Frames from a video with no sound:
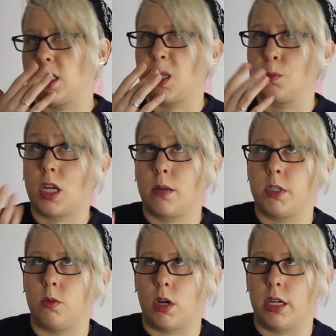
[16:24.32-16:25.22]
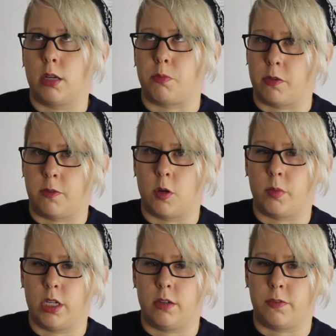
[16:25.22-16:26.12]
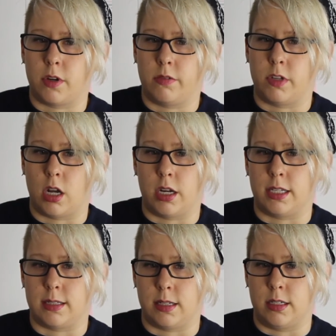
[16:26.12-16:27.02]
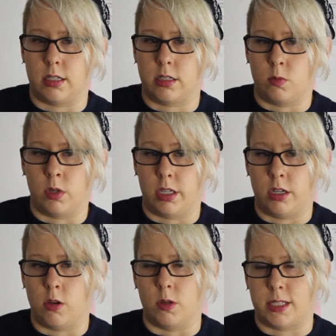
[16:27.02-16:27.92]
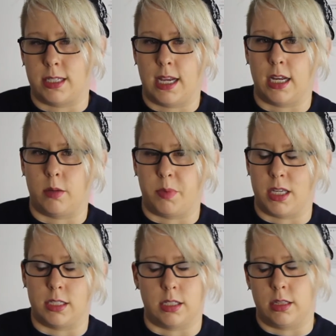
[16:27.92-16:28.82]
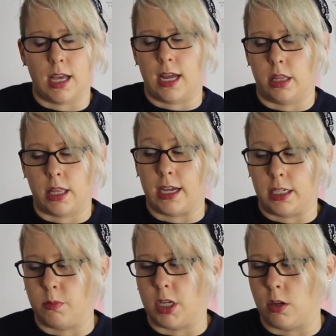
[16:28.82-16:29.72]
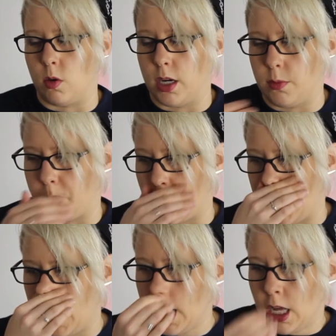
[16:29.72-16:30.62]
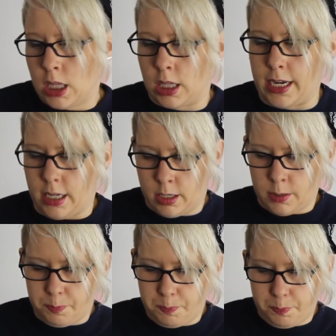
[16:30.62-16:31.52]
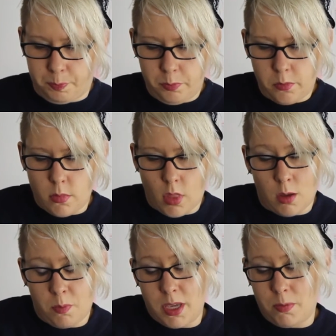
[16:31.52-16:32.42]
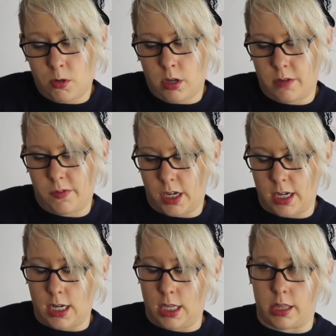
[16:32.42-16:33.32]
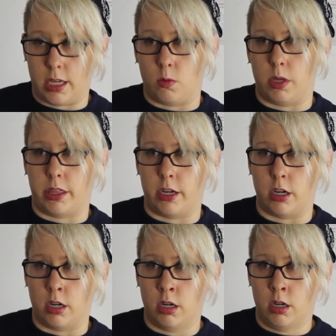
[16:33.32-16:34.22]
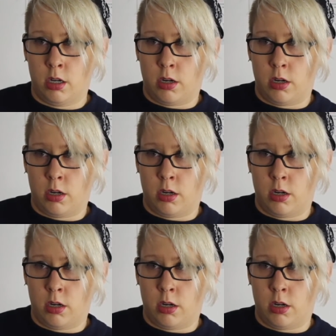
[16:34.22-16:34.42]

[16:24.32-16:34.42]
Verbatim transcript: sometimes you wind up performing in front of an audience that doesn't really know what stand up is, and that that can be annoying. But like, people could have done anything with their